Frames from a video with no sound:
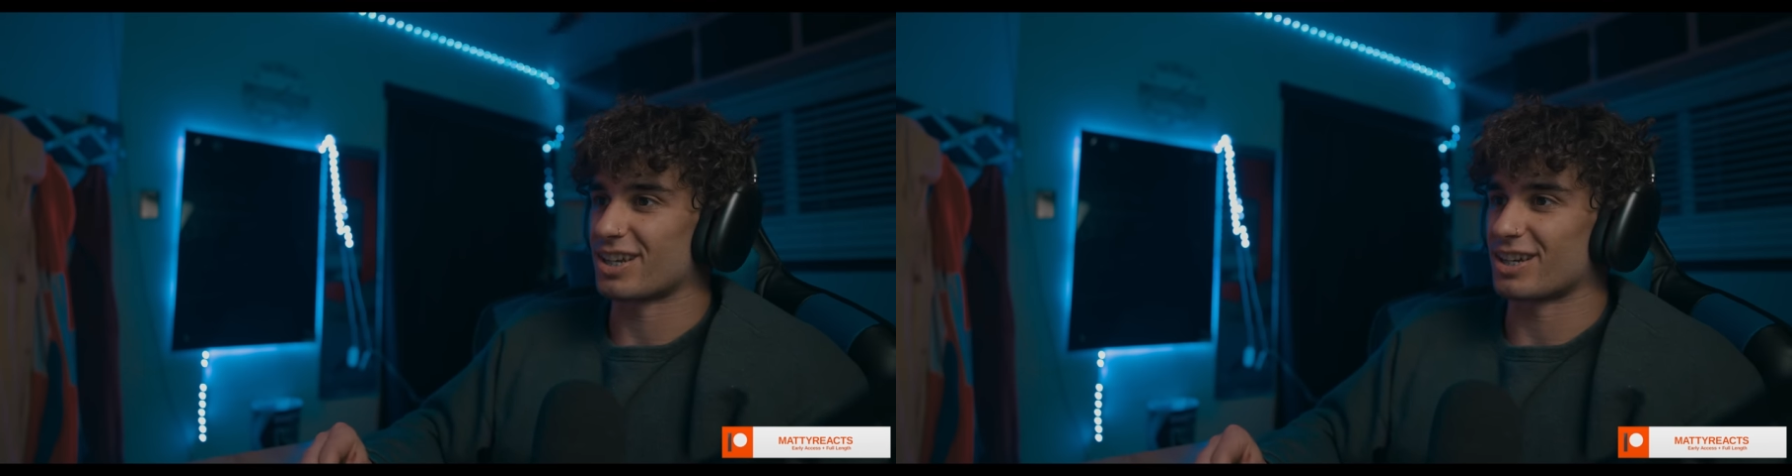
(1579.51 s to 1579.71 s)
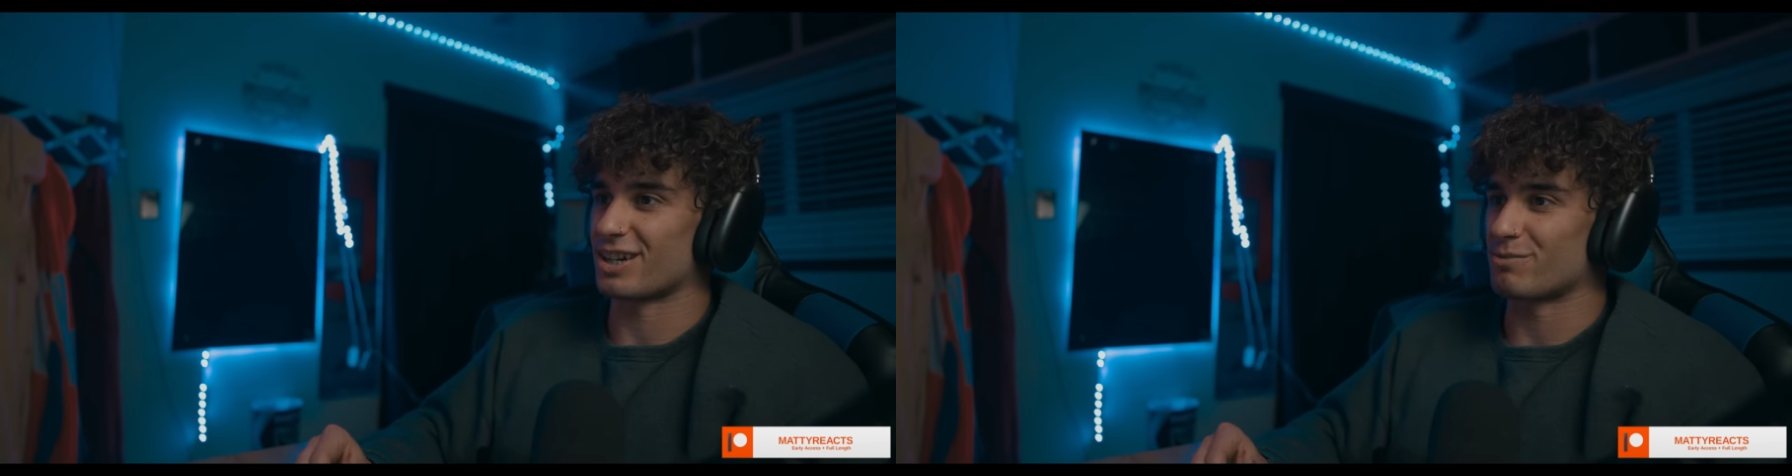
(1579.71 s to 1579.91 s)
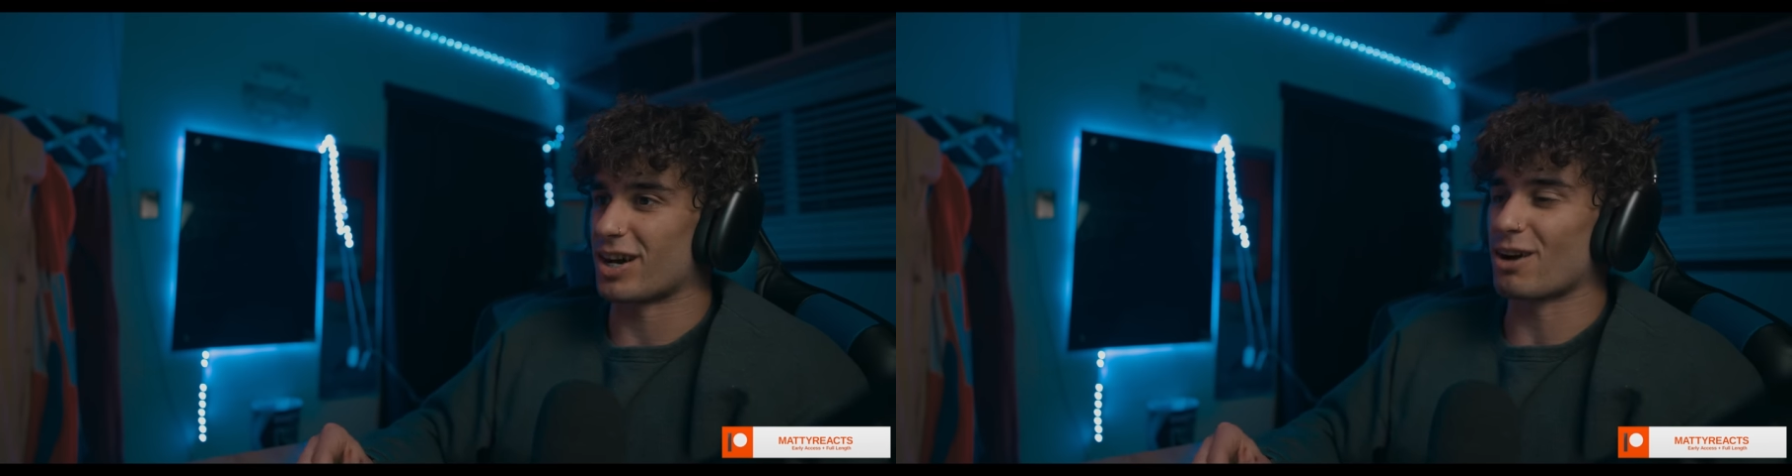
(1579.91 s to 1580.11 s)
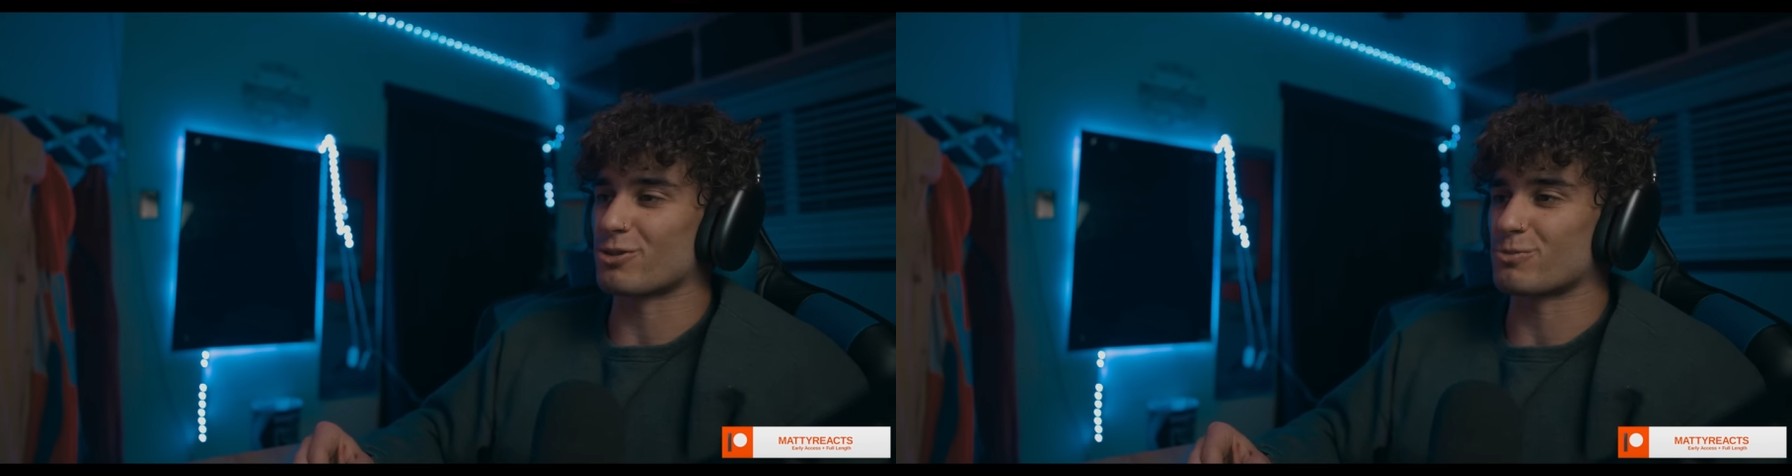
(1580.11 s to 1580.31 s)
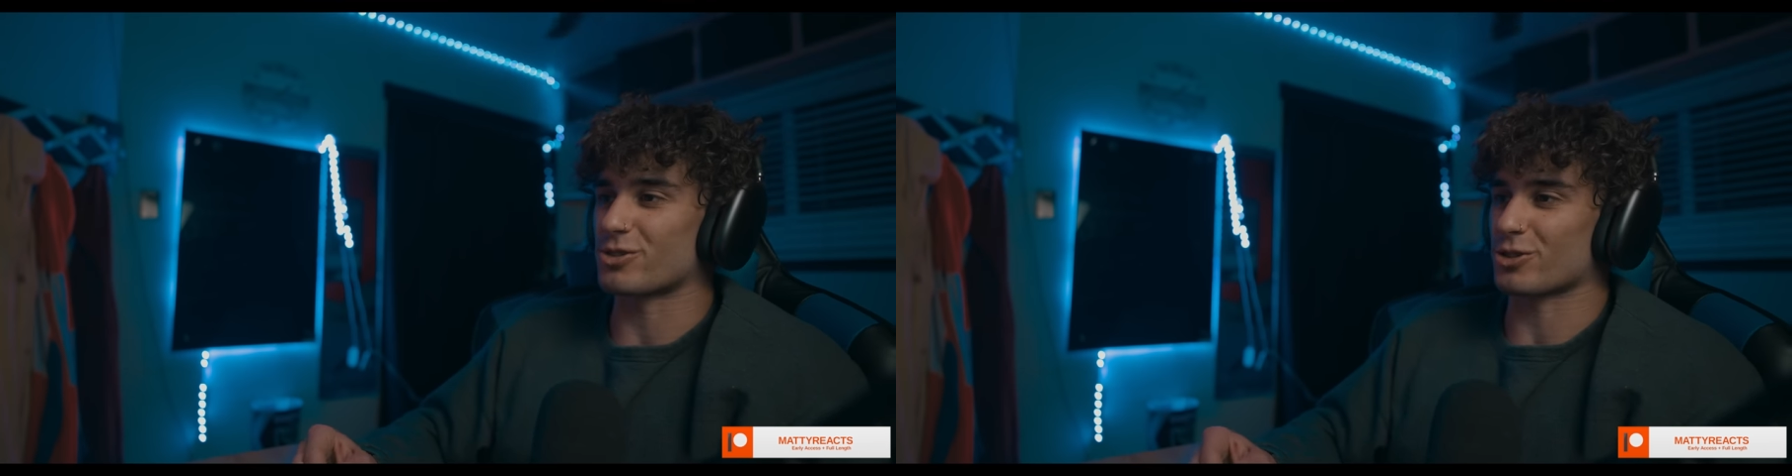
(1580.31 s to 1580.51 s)
But how is
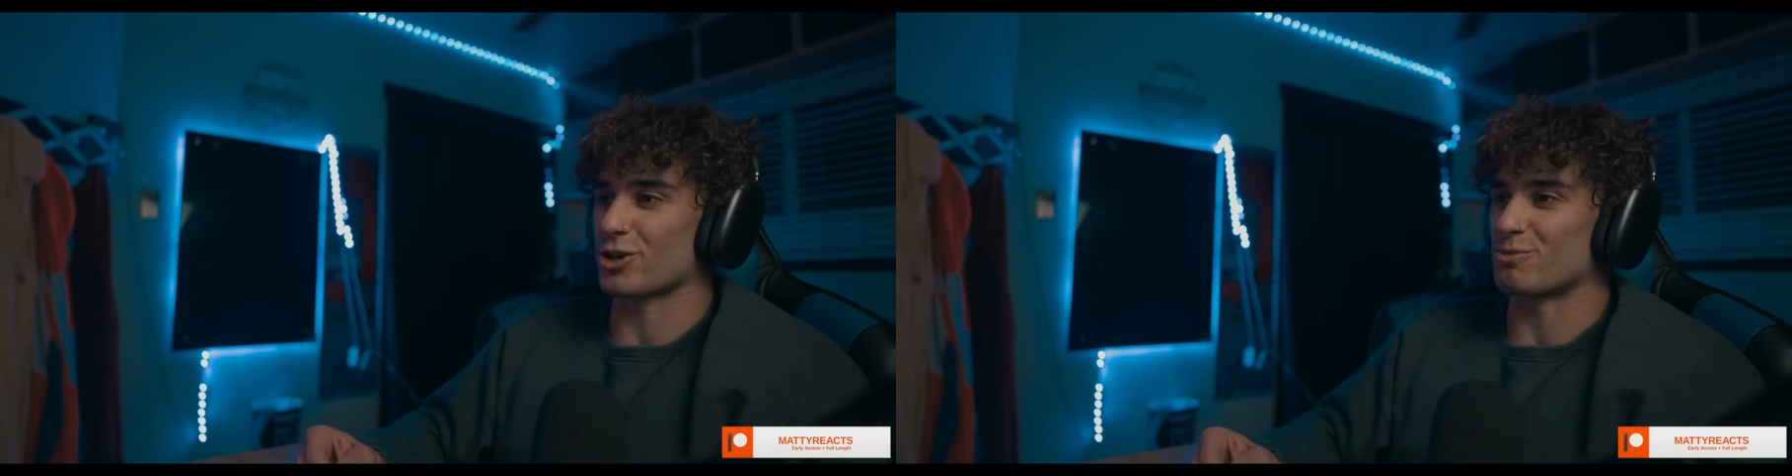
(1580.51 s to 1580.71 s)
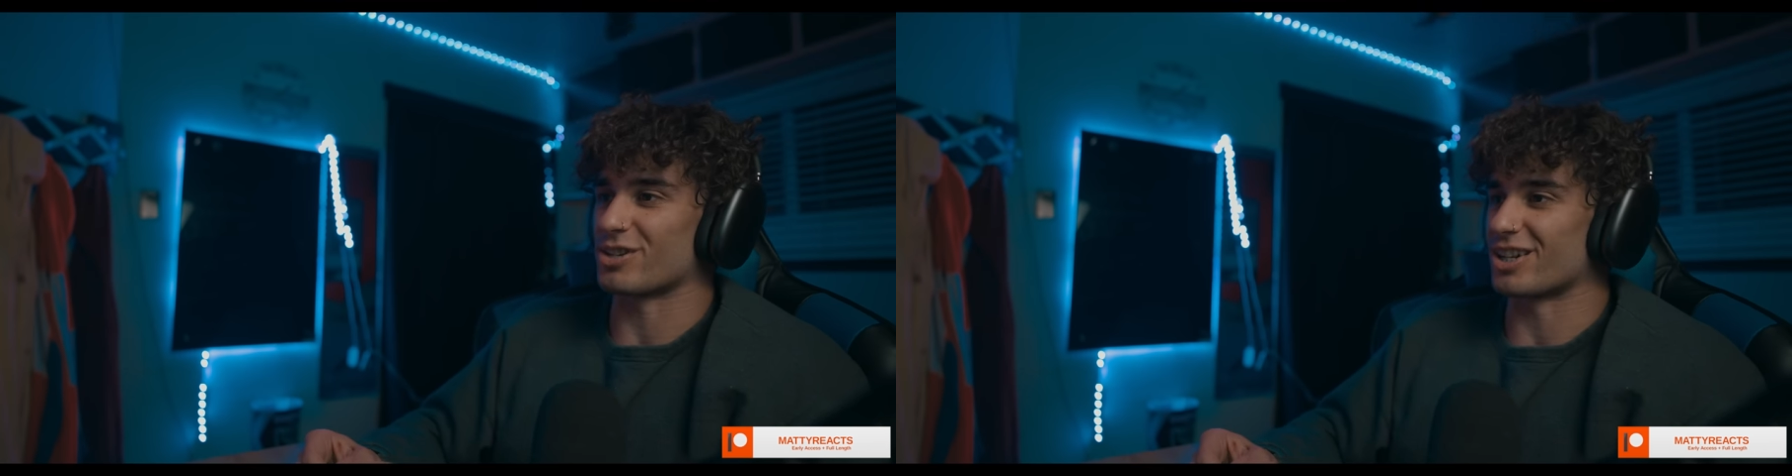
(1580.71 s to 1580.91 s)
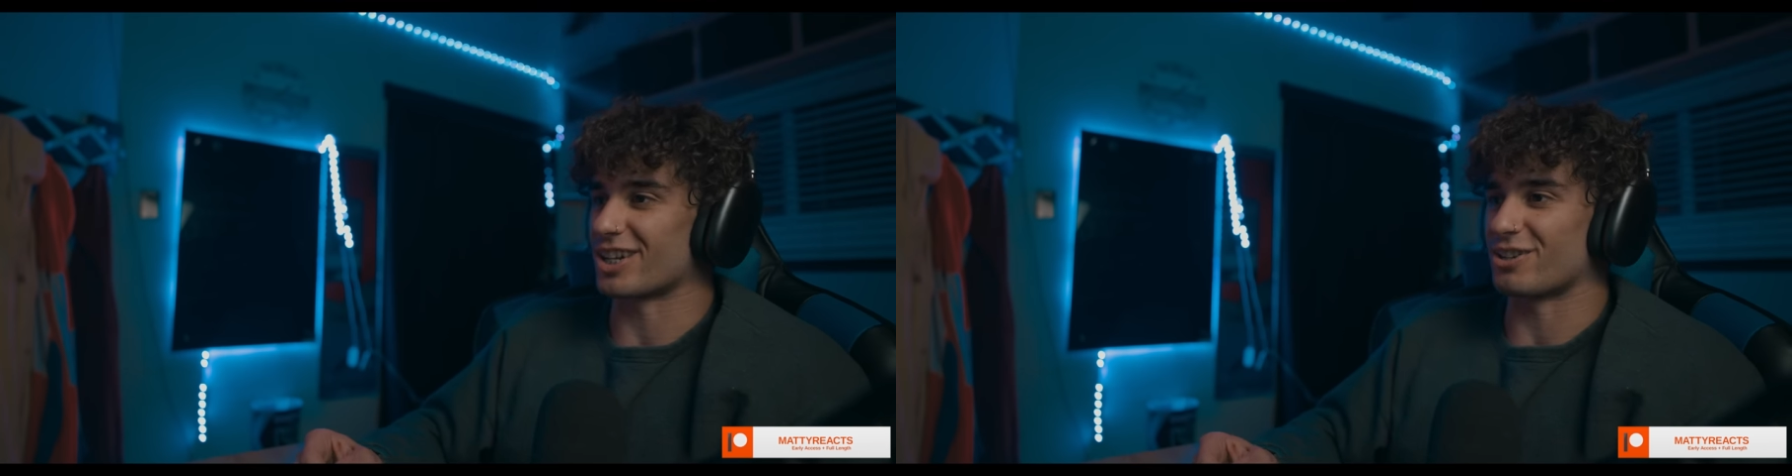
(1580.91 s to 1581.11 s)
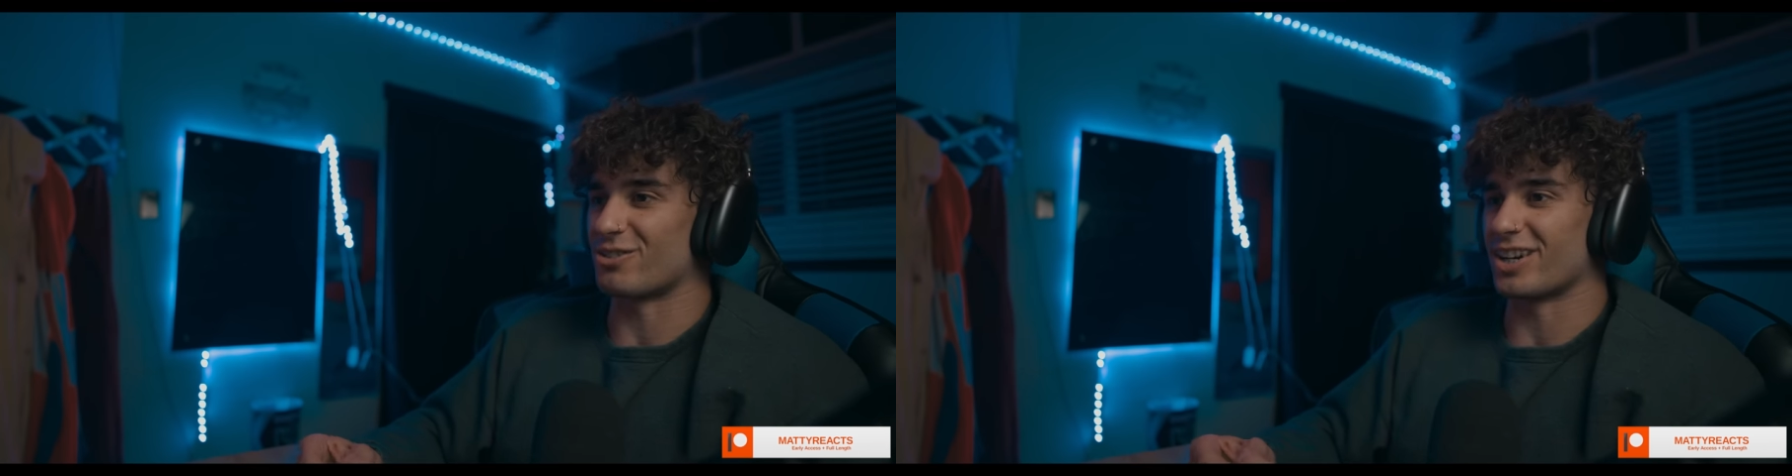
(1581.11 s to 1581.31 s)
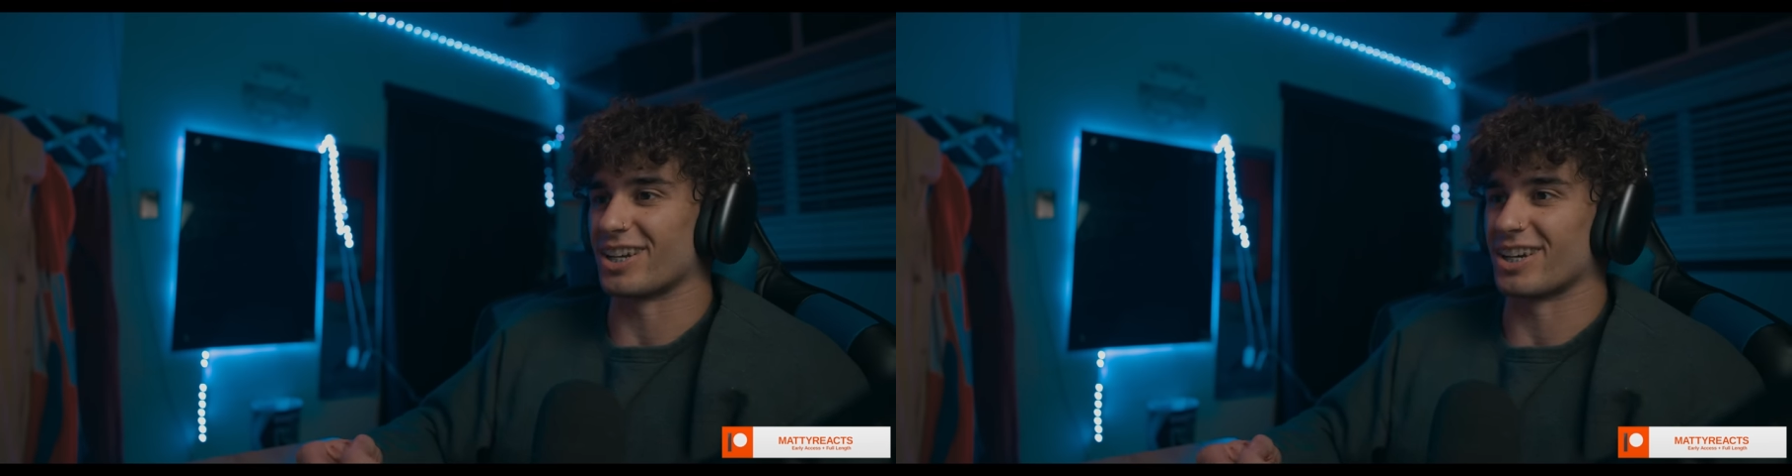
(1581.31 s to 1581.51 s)
Mr. Kirby gonna get
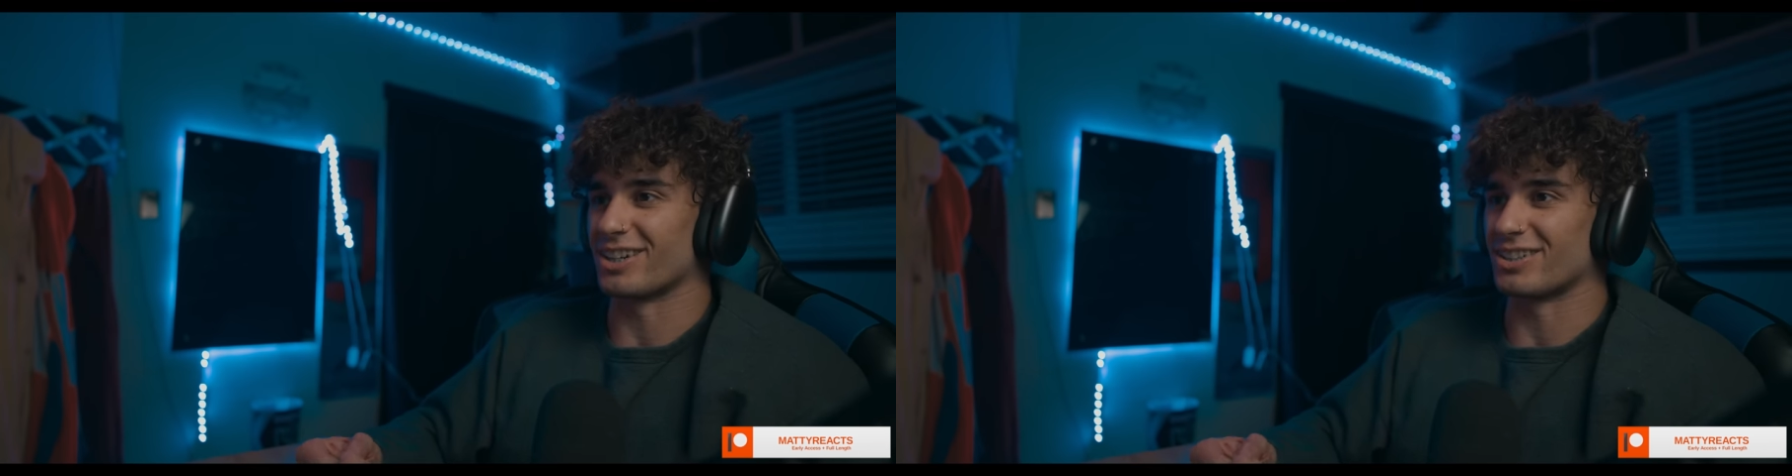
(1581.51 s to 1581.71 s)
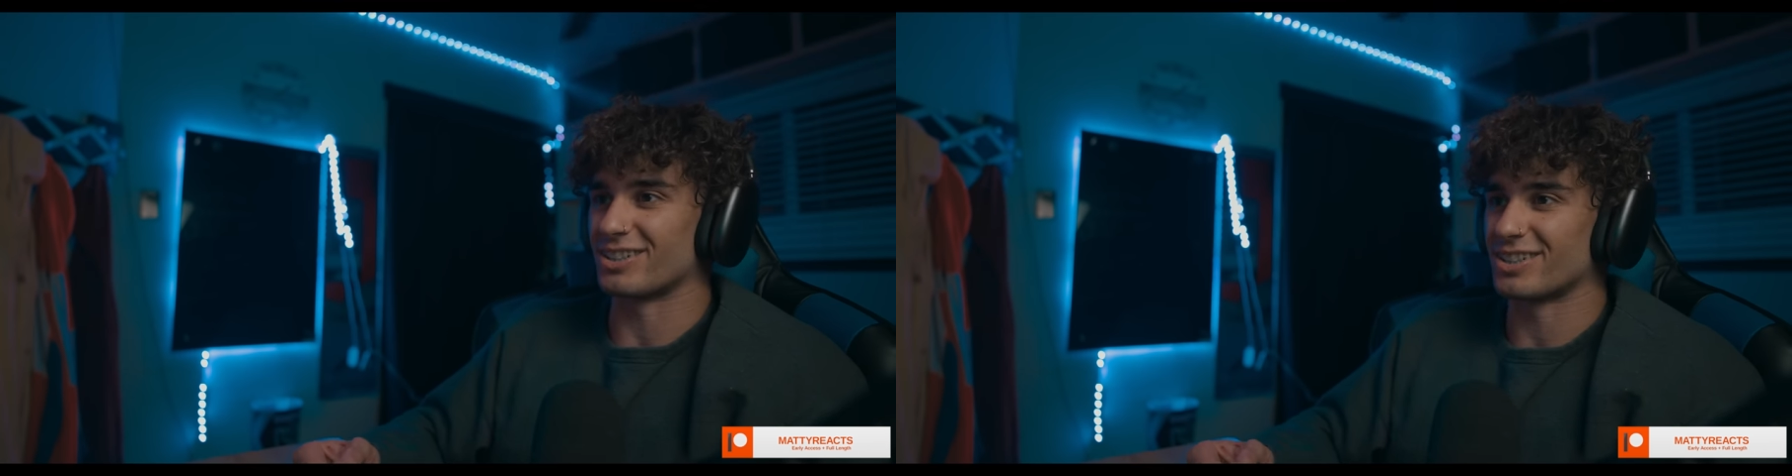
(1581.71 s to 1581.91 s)
away now?